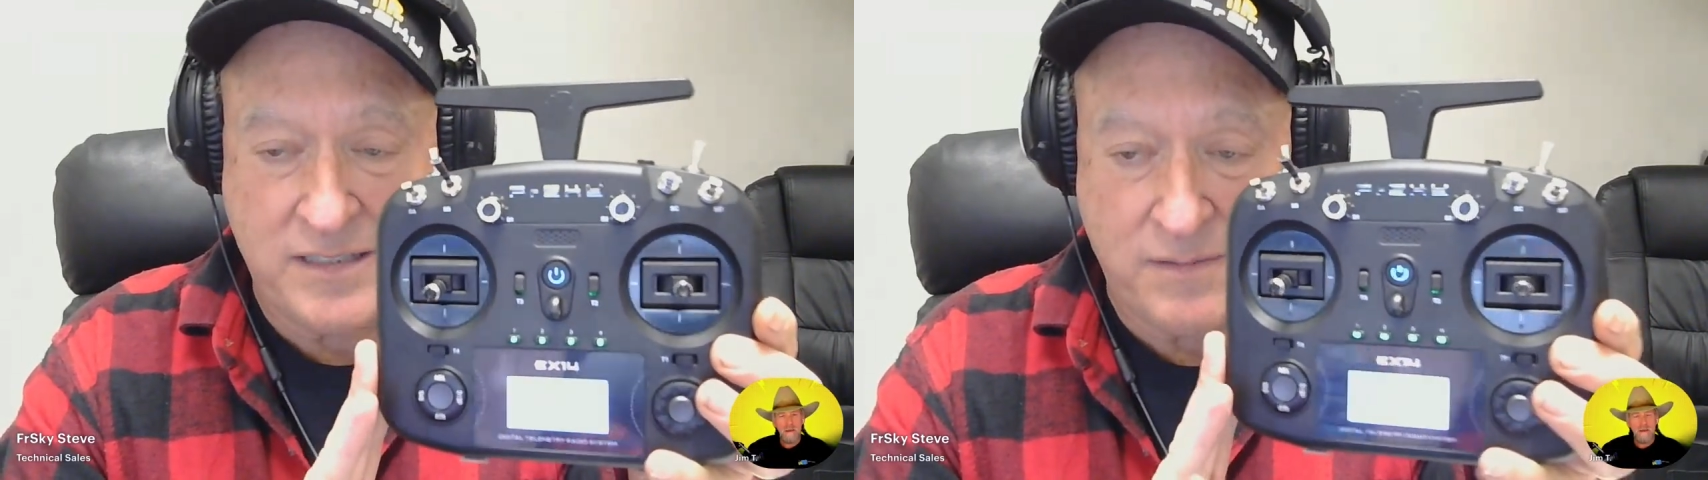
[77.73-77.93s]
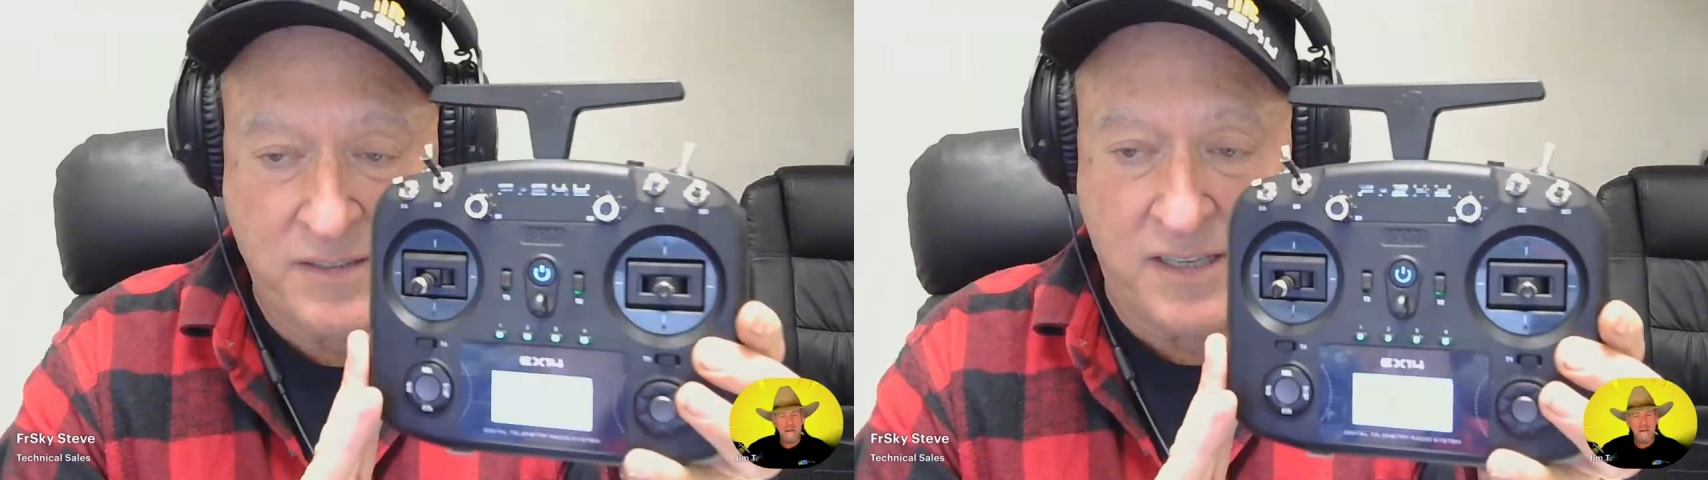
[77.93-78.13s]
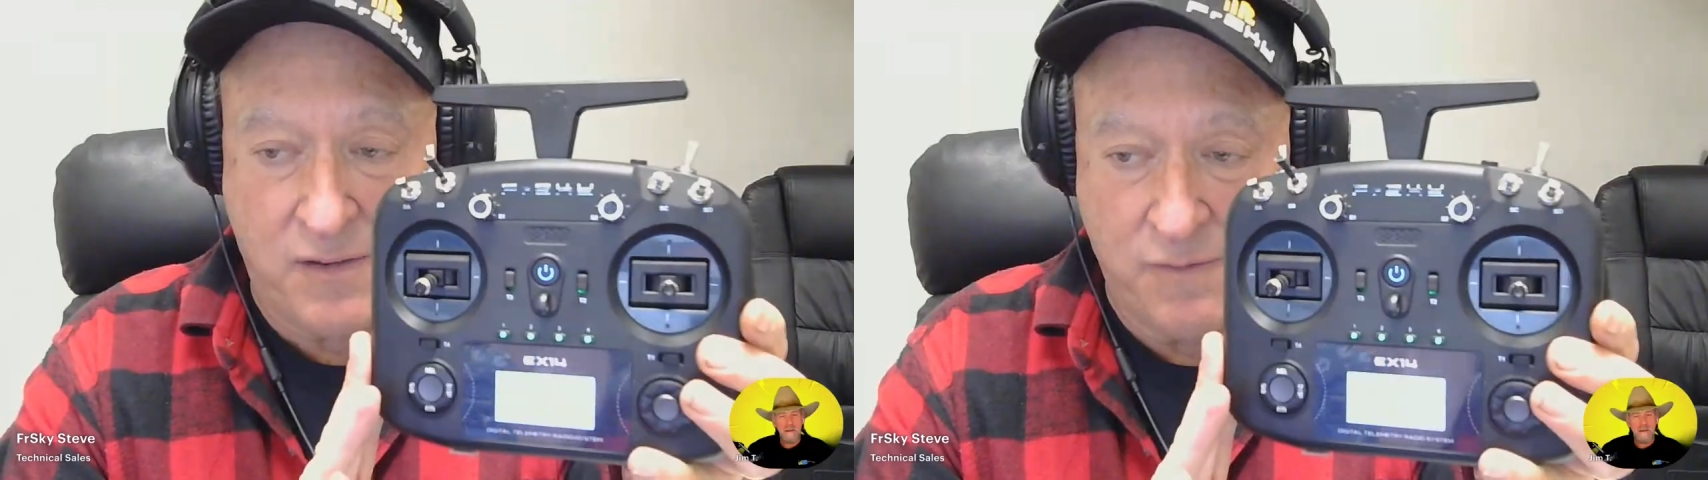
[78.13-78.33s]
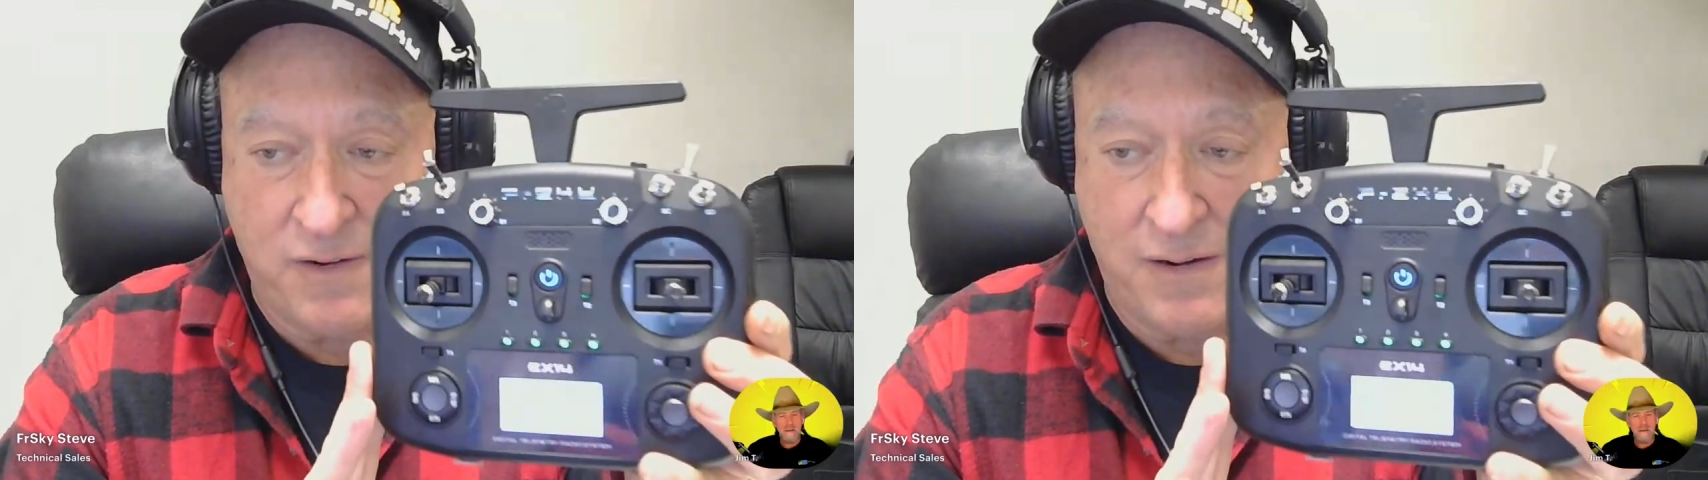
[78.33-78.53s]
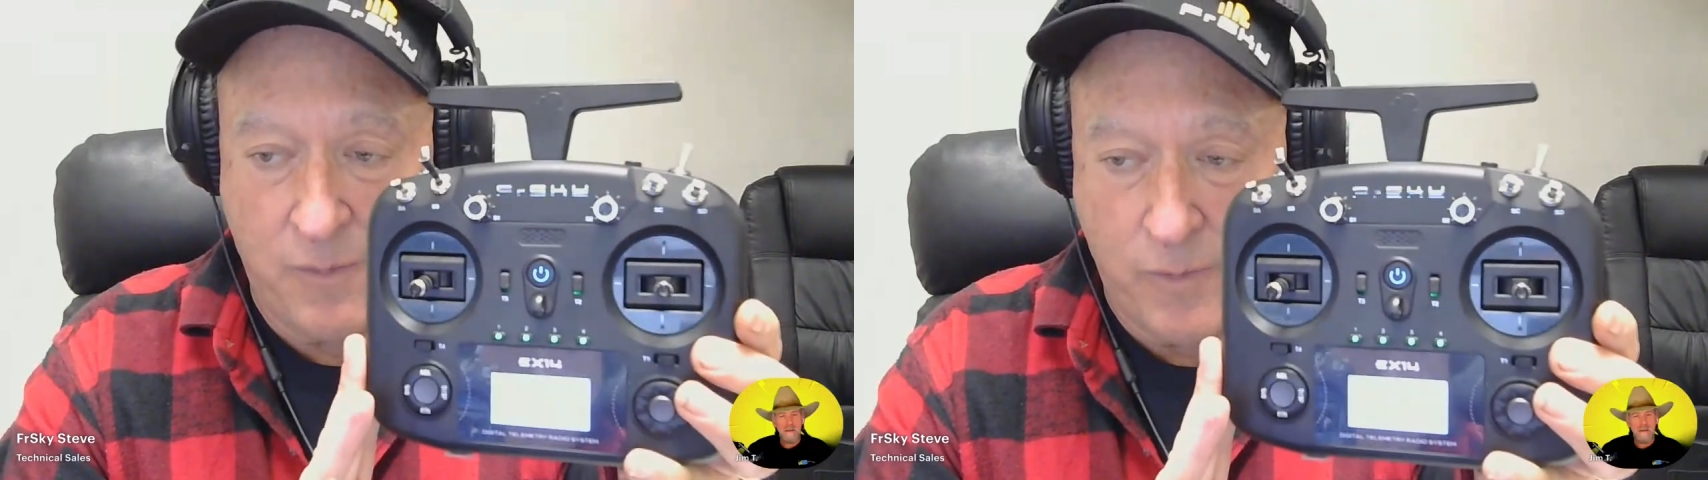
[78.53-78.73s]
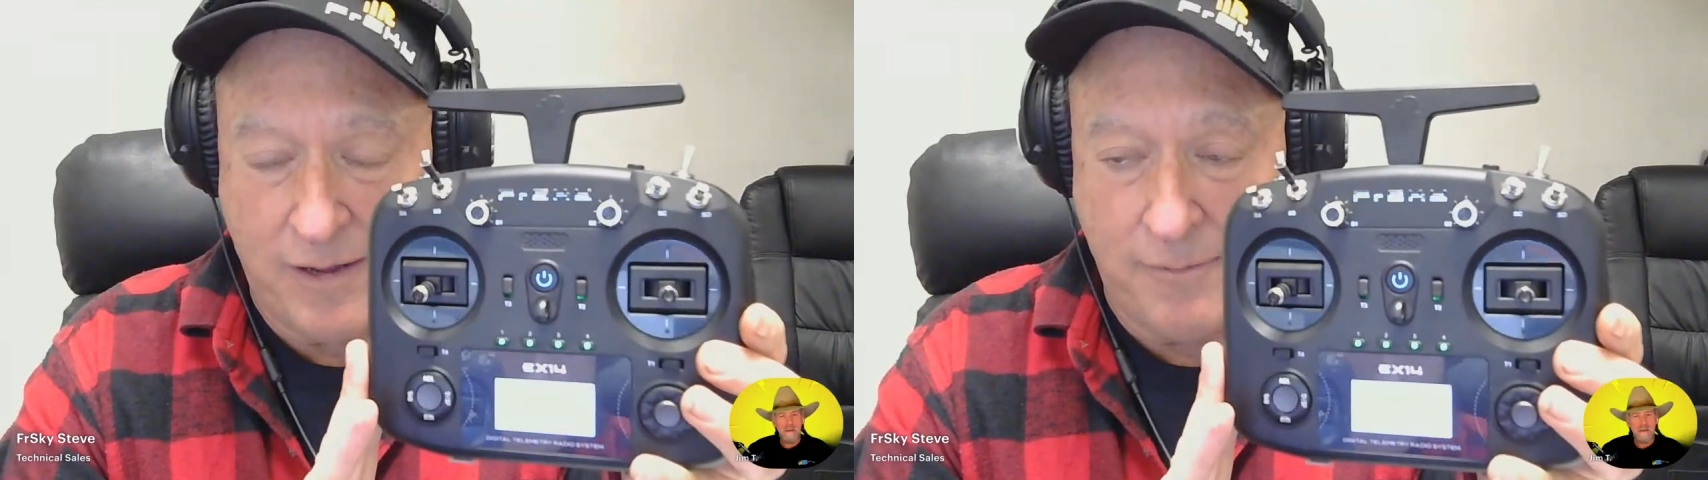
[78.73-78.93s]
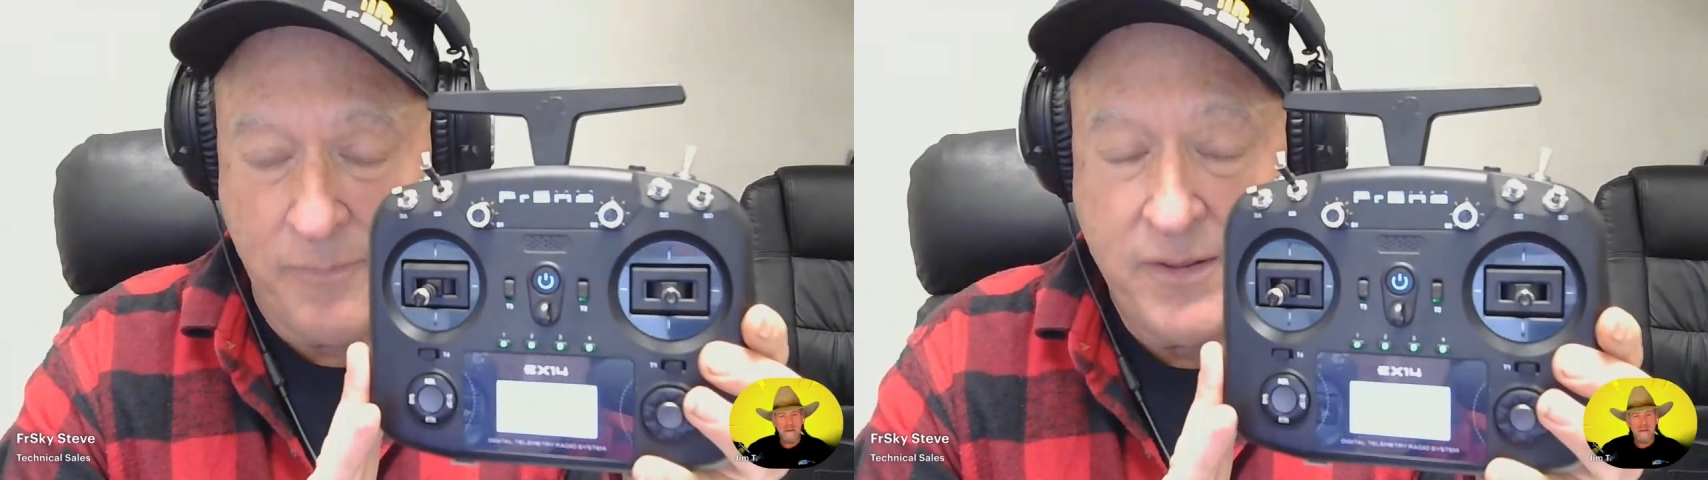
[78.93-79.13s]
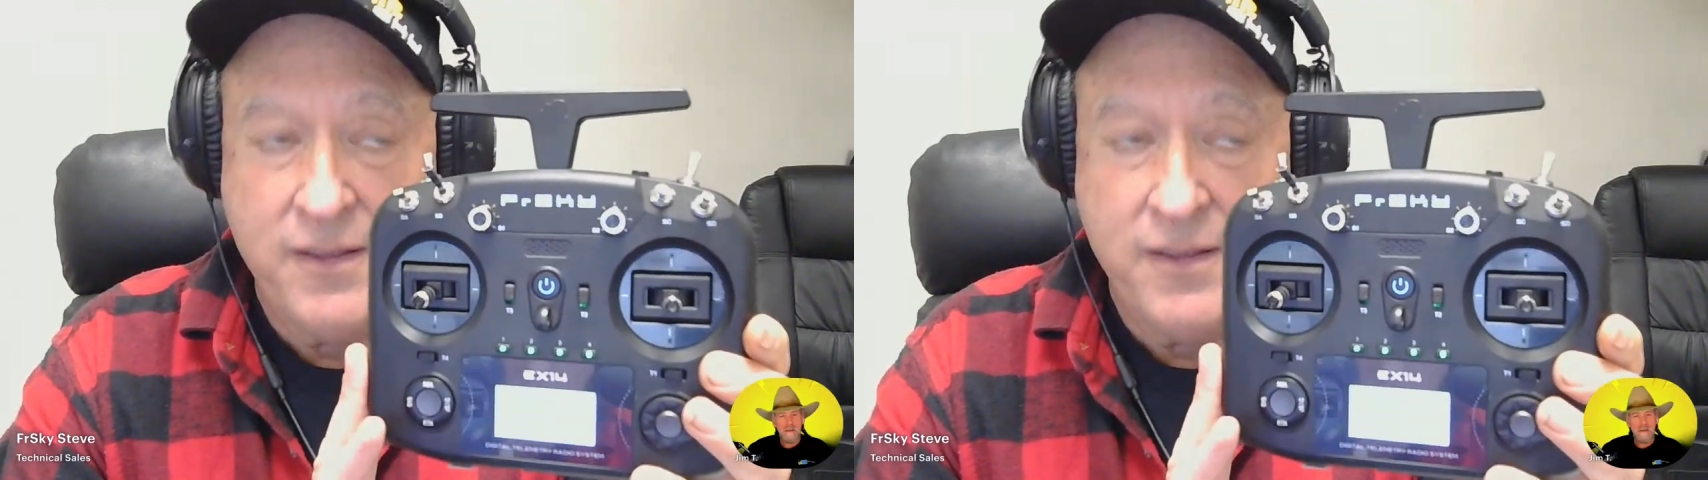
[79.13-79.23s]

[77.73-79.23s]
to sell very well,